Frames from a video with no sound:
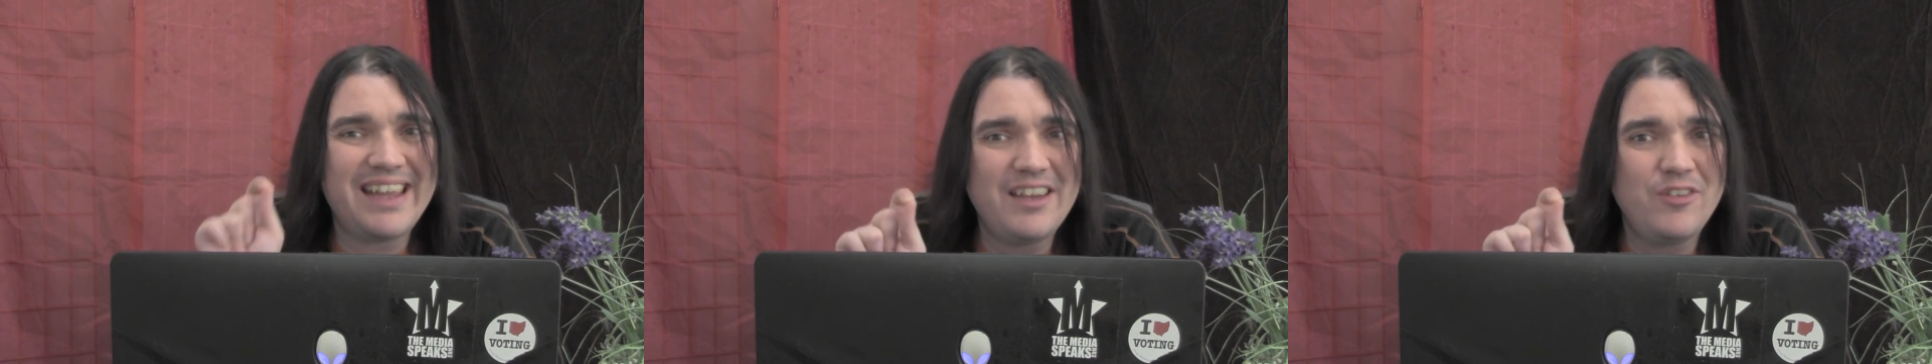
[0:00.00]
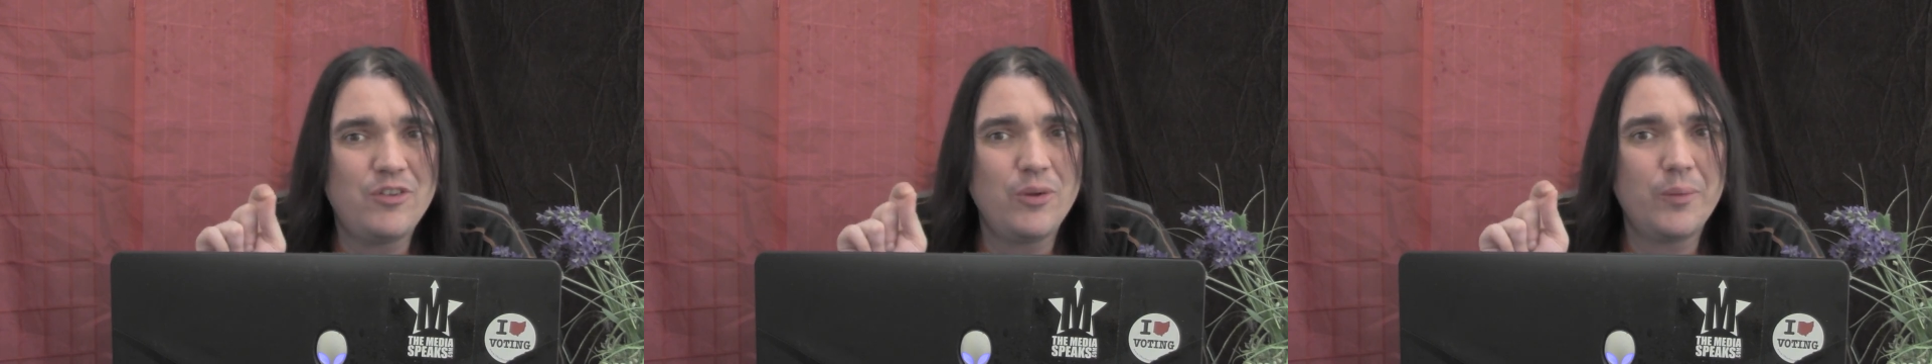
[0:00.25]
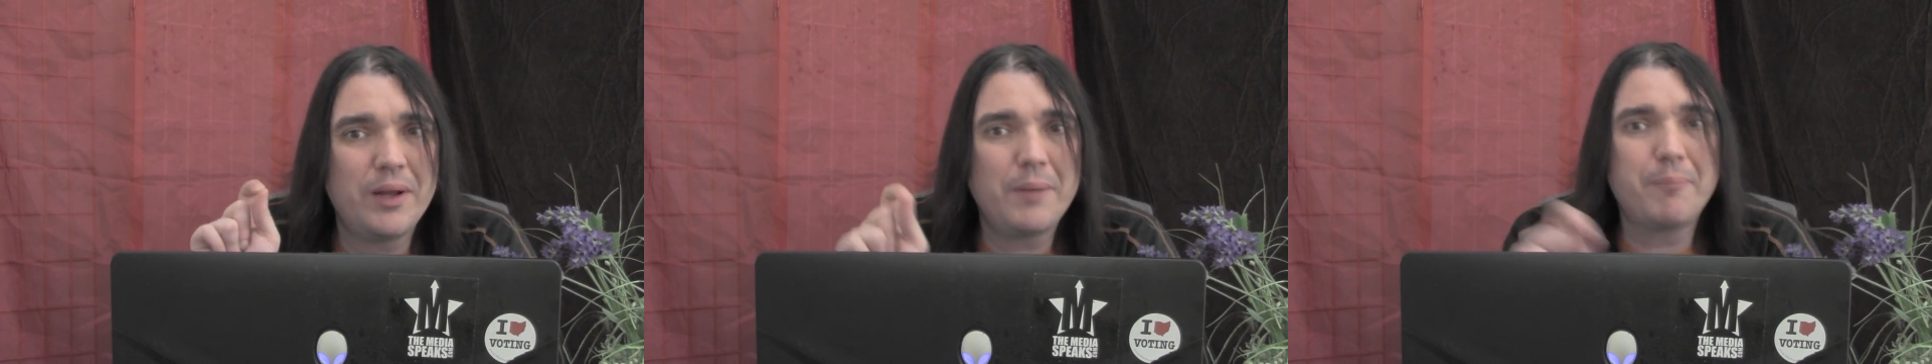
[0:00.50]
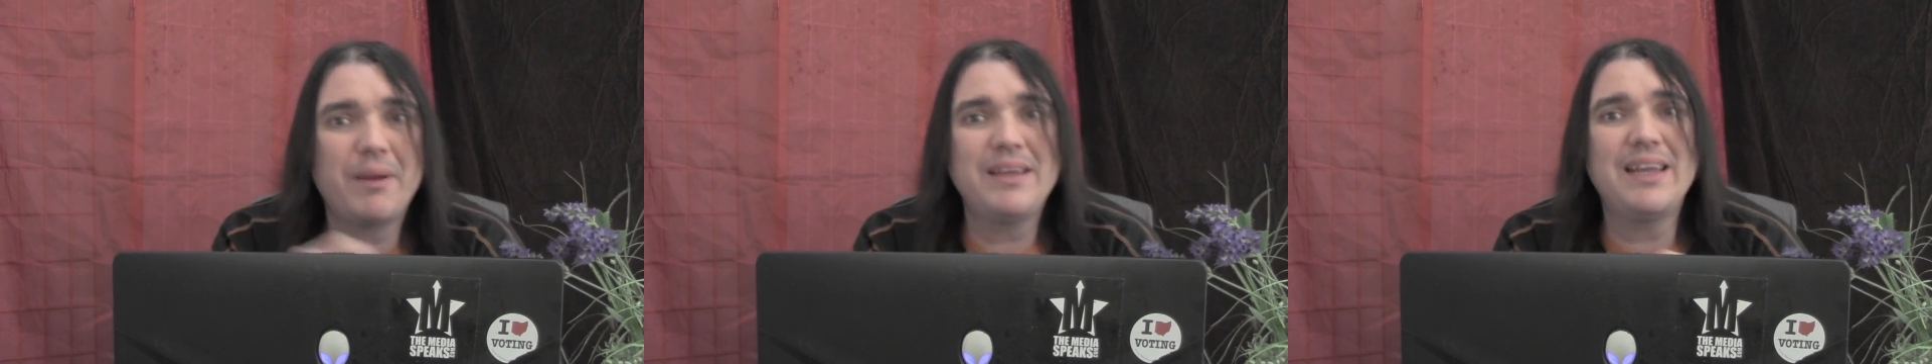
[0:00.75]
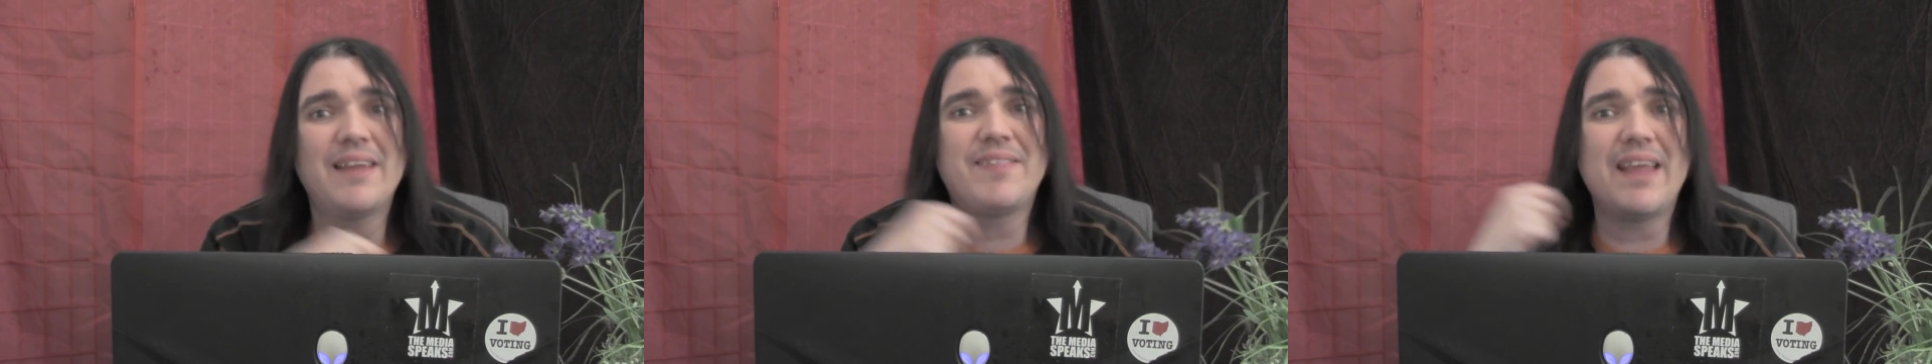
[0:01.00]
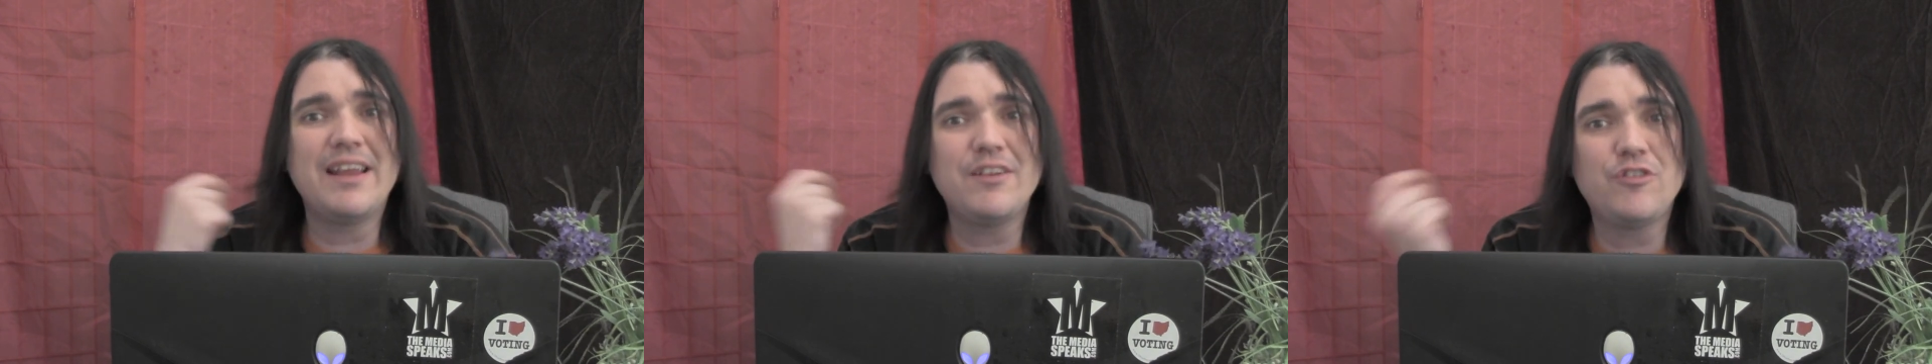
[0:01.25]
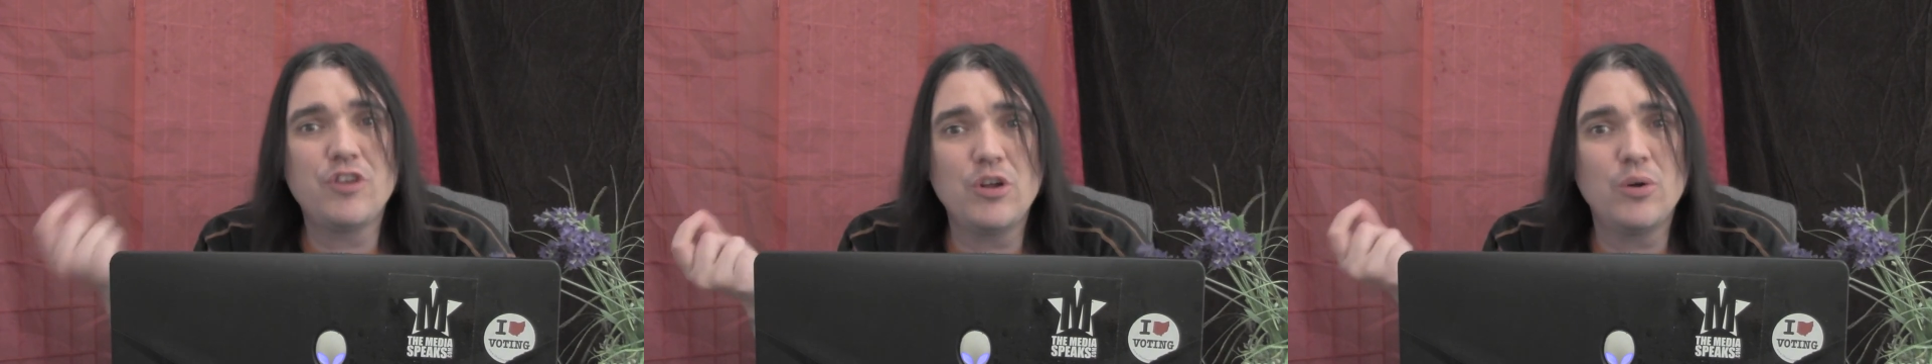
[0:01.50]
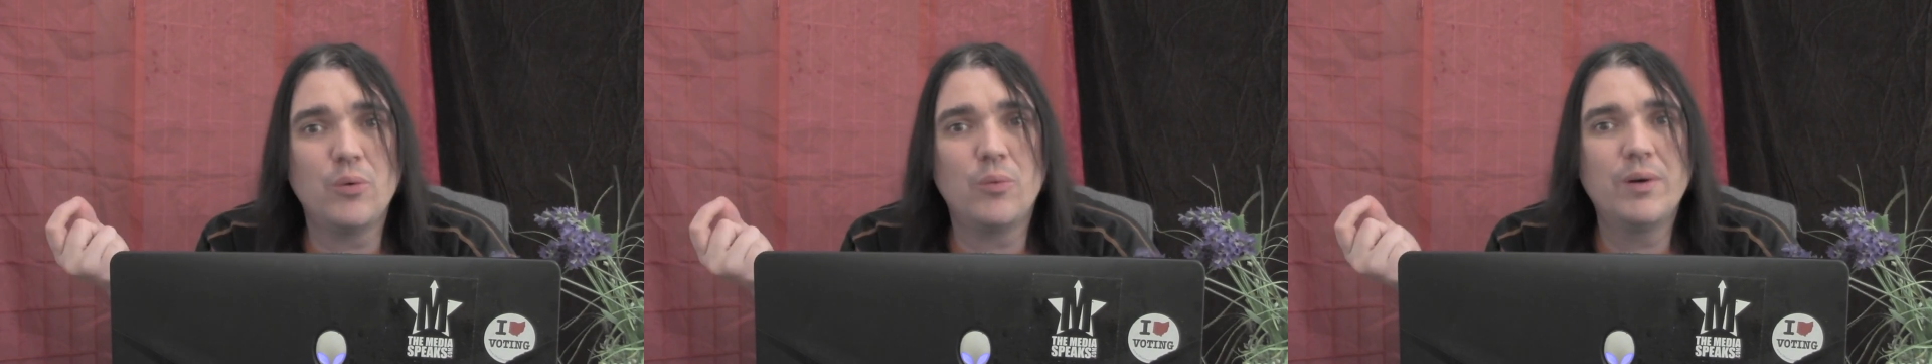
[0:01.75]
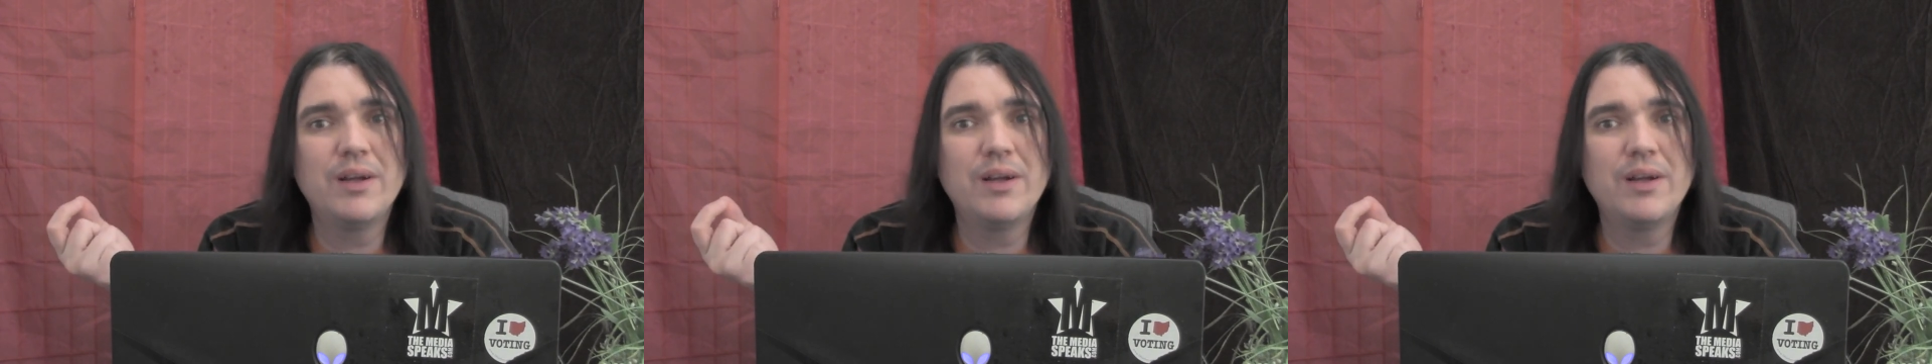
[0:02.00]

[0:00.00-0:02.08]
into it, but yet they do,